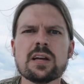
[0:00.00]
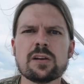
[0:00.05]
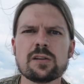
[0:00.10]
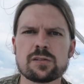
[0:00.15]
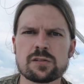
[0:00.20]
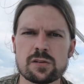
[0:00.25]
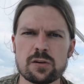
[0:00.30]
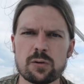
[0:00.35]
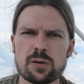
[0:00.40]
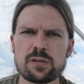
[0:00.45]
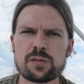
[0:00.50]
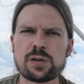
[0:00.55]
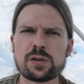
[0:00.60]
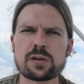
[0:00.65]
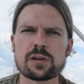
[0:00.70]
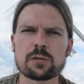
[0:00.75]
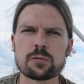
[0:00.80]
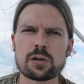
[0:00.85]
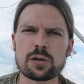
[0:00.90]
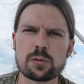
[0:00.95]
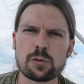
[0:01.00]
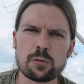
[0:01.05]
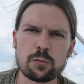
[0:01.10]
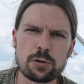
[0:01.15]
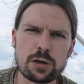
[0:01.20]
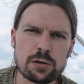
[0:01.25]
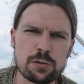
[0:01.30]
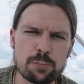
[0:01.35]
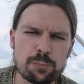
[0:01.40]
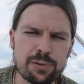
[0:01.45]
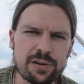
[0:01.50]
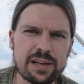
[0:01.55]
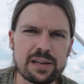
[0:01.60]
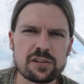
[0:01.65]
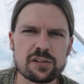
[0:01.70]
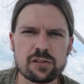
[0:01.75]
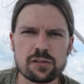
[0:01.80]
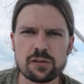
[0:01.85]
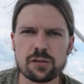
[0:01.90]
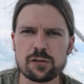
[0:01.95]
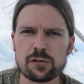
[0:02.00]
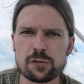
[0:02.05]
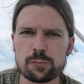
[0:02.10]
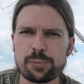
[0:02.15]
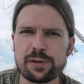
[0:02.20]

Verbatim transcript: So if you can re replace those